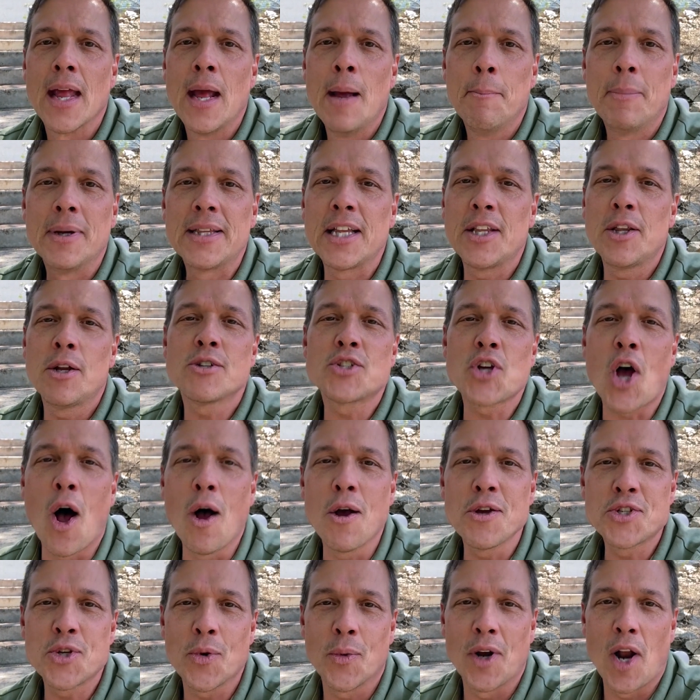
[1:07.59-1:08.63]
But then there's
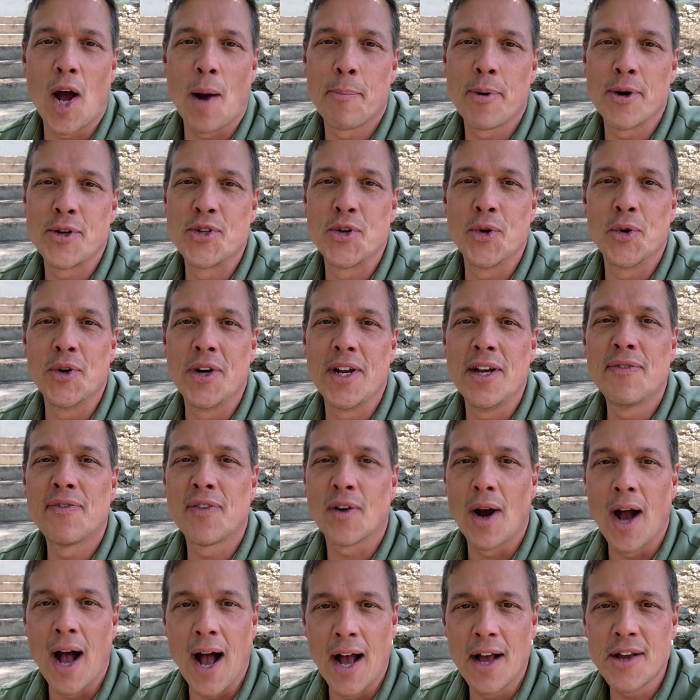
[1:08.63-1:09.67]
also an opportunity
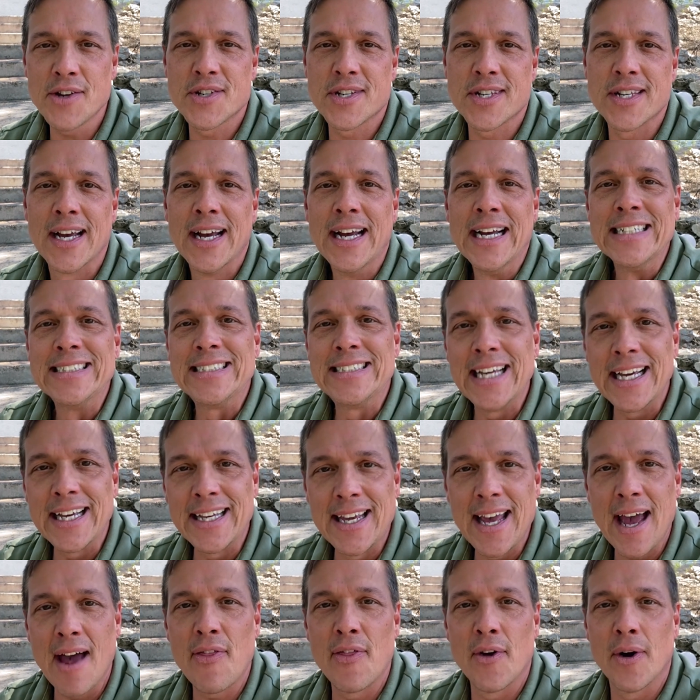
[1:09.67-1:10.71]
for us
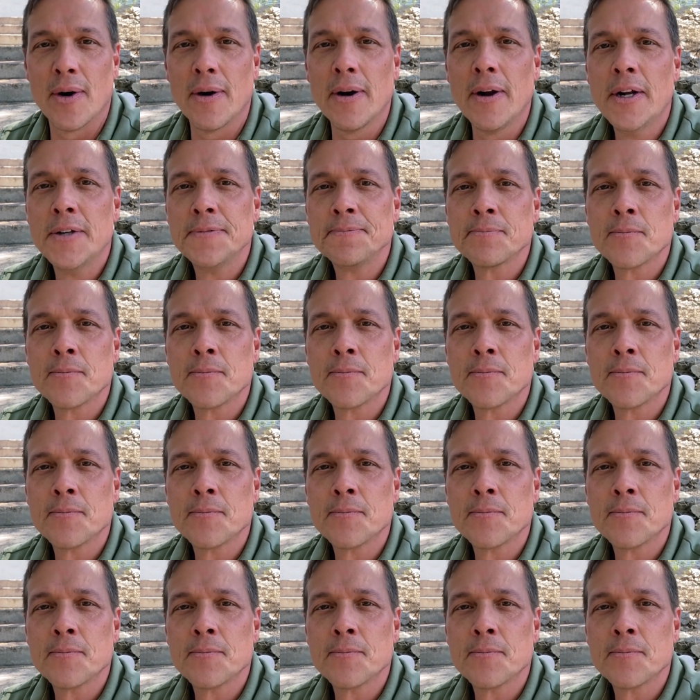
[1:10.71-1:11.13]
together